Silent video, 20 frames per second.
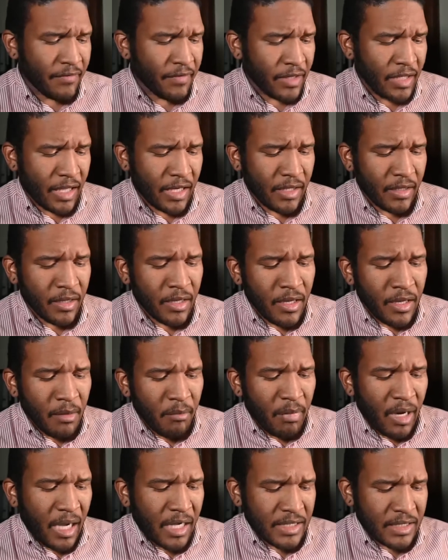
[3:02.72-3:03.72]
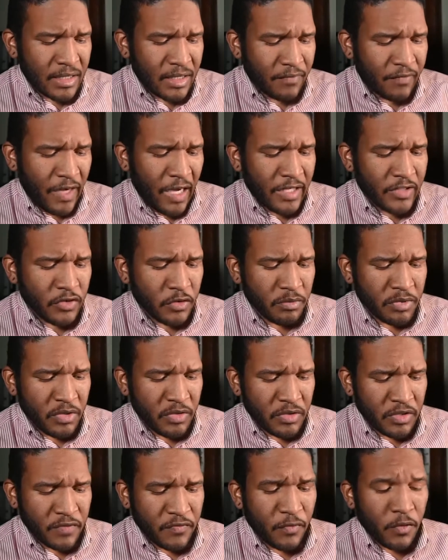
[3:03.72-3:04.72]
a lot of positive
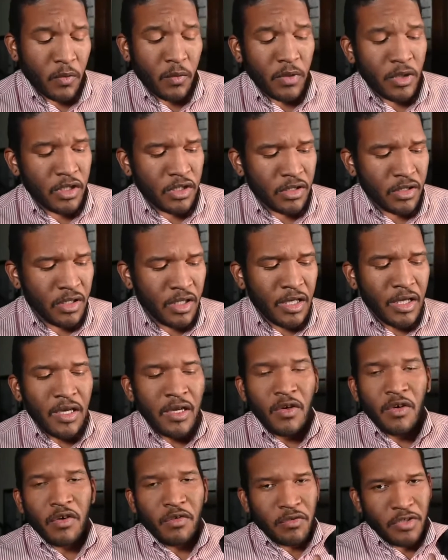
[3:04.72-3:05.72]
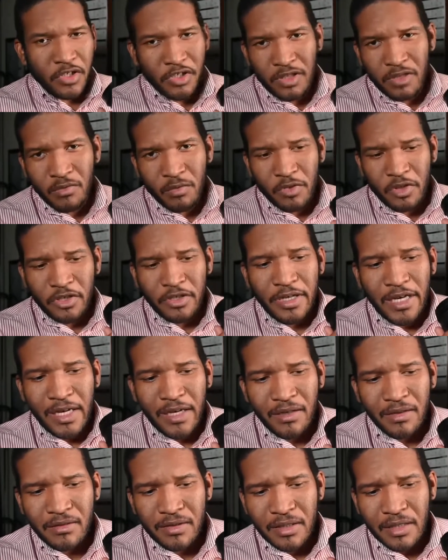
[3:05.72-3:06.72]
attributes. For one, when you're
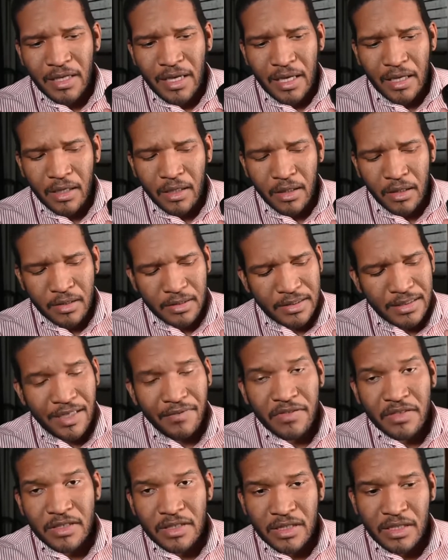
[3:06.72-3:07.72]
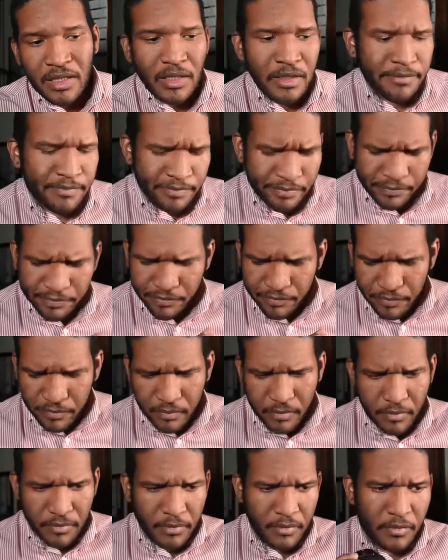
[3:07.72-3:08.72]
down at a 17,
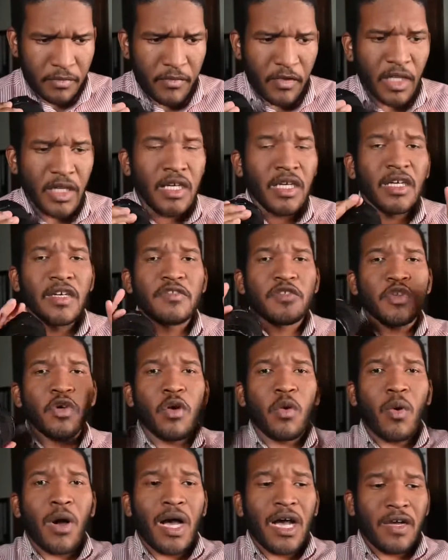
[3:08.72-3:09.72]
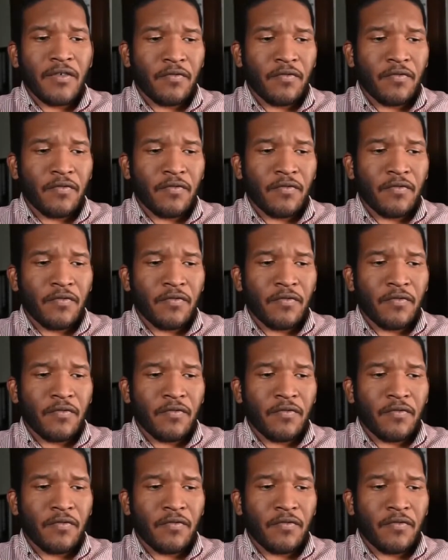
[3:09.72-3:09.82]
it gives you a wide